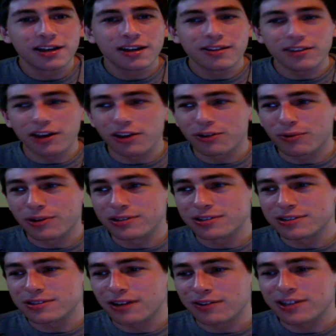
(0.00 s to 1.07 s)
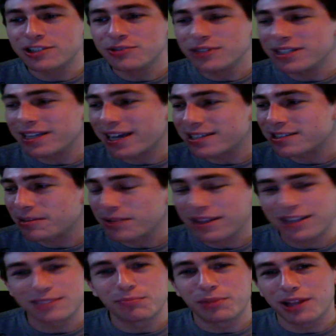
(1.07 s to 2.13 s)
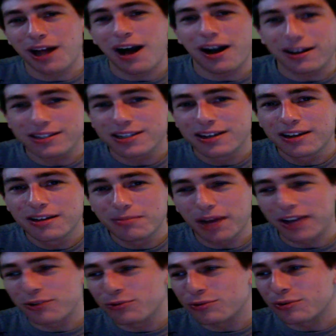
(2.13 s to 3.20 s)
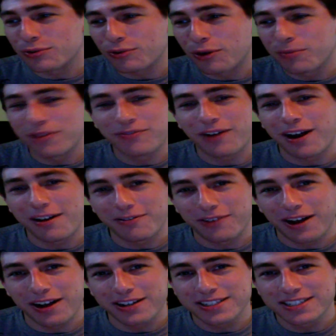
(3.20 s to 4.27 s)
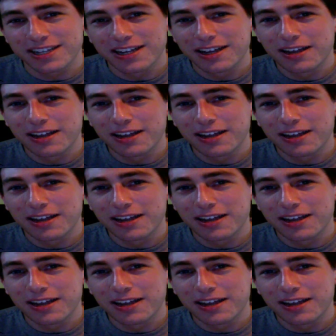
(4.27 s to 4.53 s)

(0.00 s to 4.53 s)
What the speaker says: unless you need to get something that's blocked by Google Chrome and Firefox